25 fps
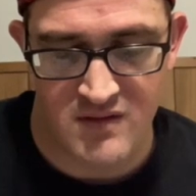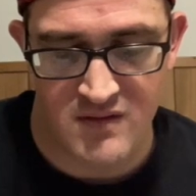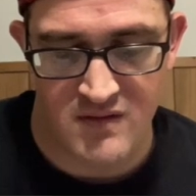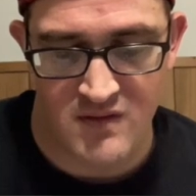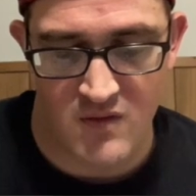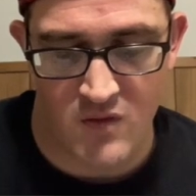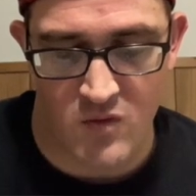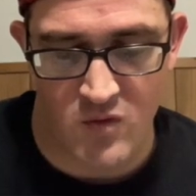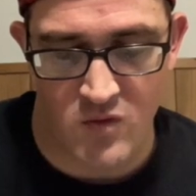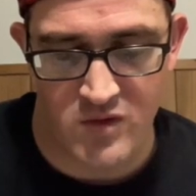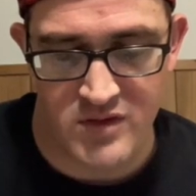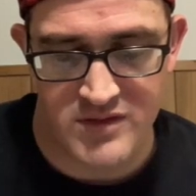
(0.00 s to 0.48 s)

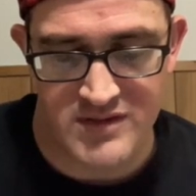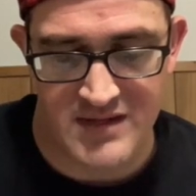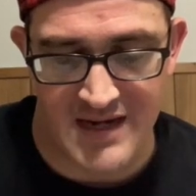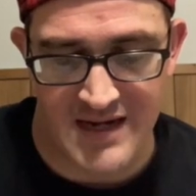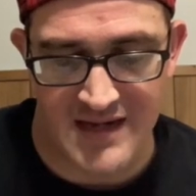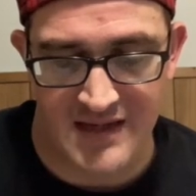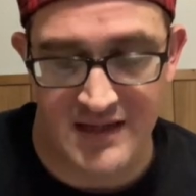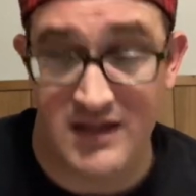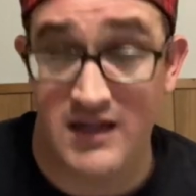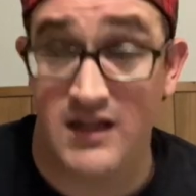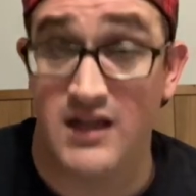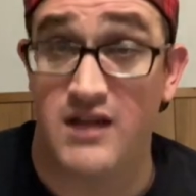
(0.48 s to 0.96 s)
or
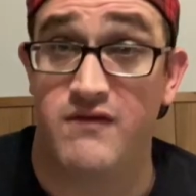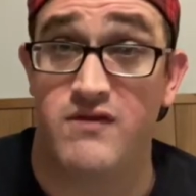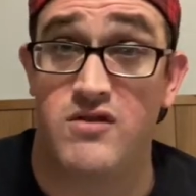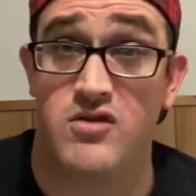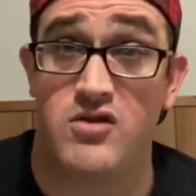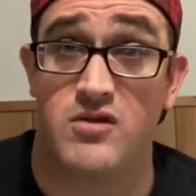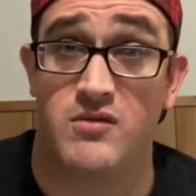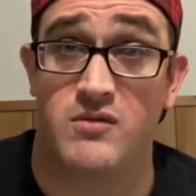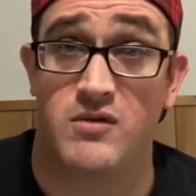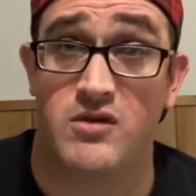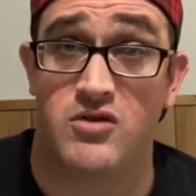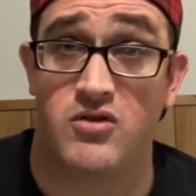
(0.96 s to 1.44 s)
deck if you
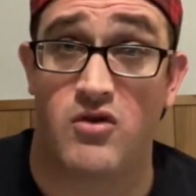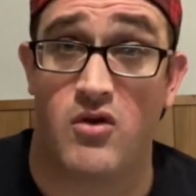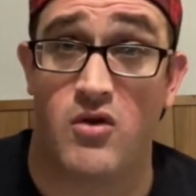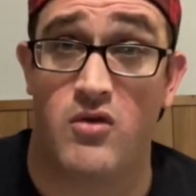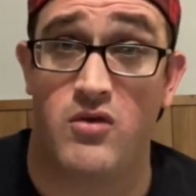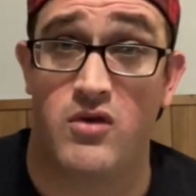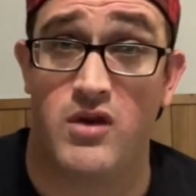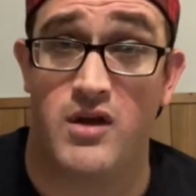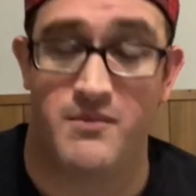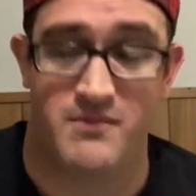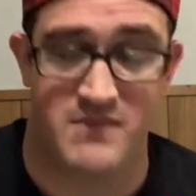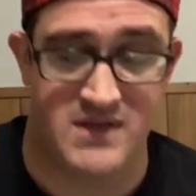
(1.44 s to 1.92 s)

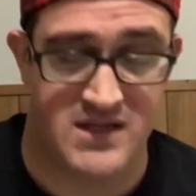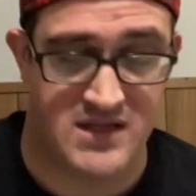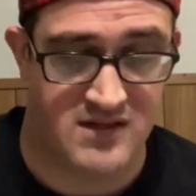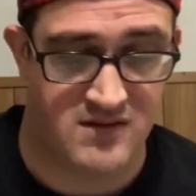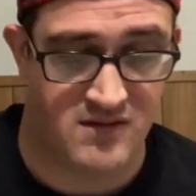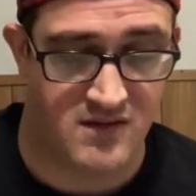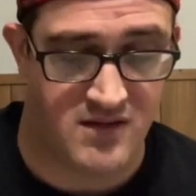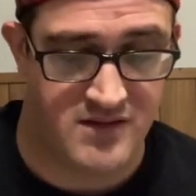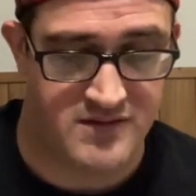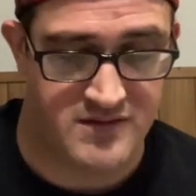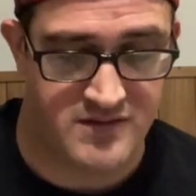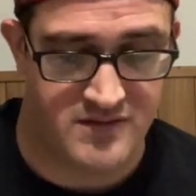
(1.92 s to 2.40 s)
control a meek
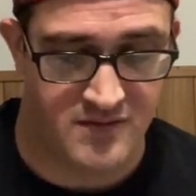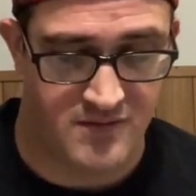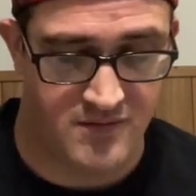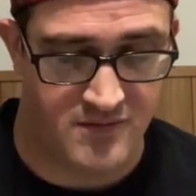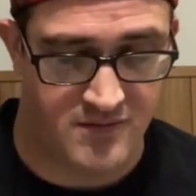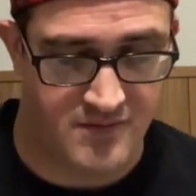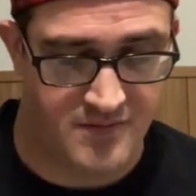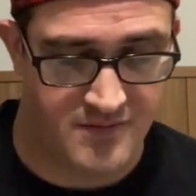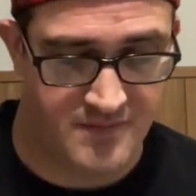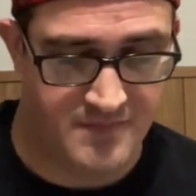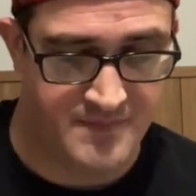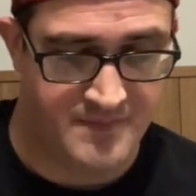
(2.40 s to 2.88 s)
lost soul.